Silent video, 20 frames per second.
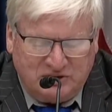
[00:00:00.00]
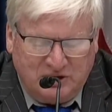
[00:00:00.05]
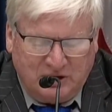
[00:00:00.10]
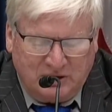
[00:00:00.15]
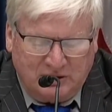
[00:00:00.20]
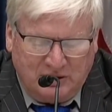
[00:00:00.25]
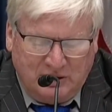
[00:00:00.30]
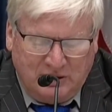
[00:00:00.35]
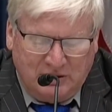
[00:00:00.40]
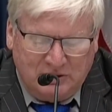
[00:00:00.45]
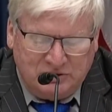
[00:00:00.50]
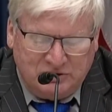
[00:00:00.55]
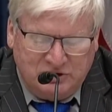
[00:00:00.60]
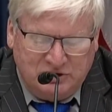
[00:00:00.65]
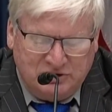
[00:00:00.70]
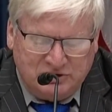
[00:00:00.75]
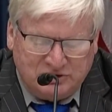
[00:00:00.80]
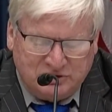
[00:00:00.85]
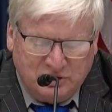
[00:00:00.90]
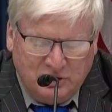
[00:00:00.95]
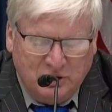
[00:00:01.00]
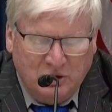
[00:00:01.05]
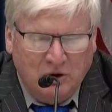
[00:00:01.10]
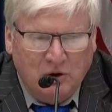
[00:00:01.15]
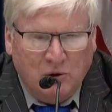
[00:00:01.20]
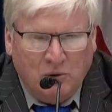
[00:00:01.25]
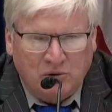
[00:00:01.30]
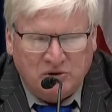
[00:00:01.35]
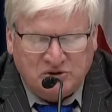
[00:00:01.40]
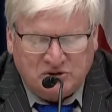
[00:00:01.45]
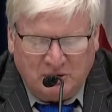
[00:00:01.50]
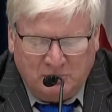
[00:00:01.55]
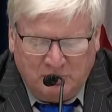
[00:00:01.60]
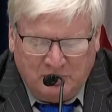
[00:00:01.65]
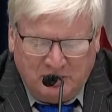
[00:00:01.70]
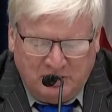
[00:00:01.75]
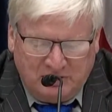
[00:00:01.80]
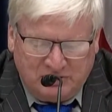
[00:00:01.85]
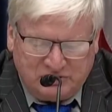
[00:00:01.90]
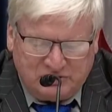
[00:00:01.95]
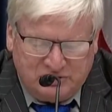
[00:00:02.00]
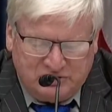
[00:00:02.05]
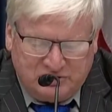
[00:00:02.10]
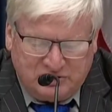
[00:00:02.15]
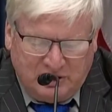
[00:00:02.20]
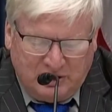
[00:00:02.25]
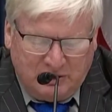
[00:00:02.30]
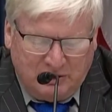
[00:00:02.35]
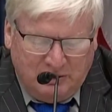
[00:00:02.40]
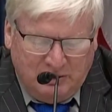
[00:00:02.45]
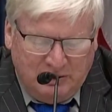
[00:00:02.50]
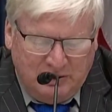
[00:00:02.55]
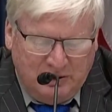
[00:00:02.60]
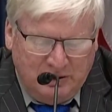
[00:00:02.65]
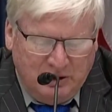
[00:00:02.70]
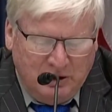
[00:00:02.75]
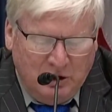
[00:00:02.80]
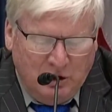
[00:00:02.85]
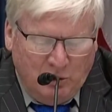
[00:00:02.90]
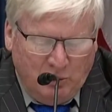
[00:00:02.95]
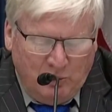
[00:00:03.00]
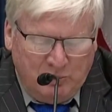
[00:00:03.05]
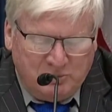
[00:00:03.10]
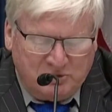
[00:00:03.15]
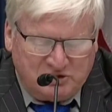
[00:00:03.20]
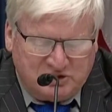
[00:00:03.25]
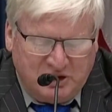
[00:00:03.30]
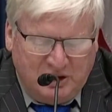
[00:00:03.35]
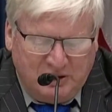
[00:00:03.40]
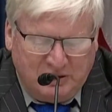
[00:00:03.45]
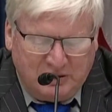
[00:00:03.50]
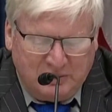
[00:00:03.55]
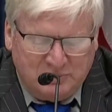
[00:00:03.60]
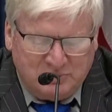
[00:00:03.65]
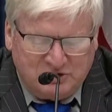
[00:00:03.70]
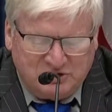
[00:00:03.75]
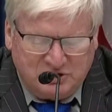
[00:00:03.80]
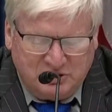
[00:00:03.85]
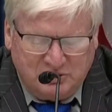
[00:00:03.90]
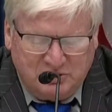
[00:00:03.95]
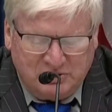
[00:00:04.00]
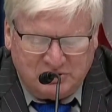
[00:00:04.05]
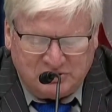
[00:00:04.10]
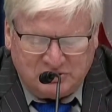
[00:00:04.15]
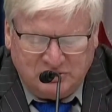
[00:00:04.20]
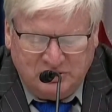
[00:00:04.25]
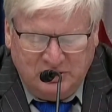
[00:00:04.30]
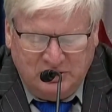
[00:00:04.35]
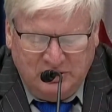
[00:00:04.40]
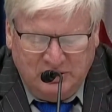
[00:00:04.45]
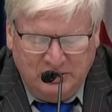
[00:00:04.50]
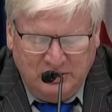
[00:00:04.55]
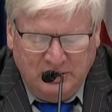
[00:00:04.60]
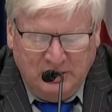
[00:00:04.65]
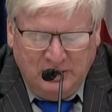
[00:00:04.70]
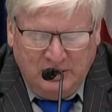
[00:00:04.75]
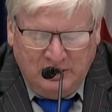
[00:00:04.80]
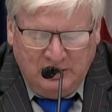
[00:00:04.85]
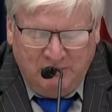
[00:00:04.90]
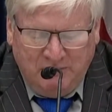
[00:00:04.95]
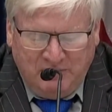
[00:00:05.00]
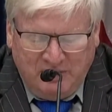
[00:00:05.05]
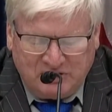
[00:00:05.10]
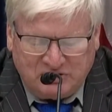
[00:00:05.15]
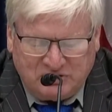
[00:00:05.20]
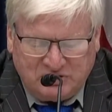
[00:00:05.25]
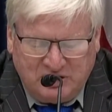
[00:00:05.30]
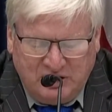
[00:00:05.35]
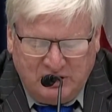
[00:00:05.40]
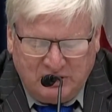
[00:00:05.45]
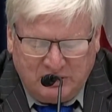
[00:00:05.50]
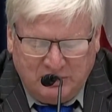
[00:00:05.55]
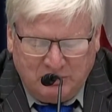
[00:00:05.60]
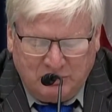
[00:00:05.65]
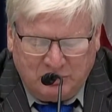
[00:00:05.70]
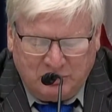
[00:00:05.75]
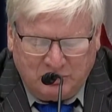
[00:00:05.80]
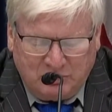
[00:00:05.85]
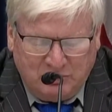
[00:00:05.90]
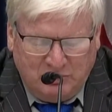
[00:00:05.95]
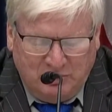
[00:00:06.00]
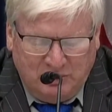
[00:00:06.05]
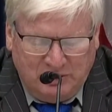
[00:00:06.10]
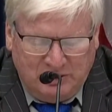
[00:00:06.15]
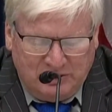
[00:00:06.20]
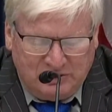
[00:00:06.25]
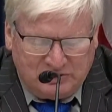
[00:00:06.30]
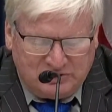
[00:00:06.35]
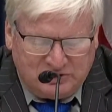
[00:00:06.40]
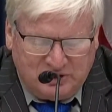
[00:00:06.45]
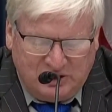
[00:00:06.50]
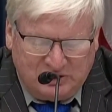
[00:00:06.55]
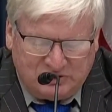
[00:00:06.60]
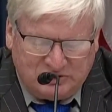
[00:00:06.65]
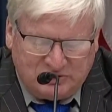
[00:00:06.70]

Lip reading: and reverse engineering of non-human spacecraft. Arrow, established by the DoD to investigate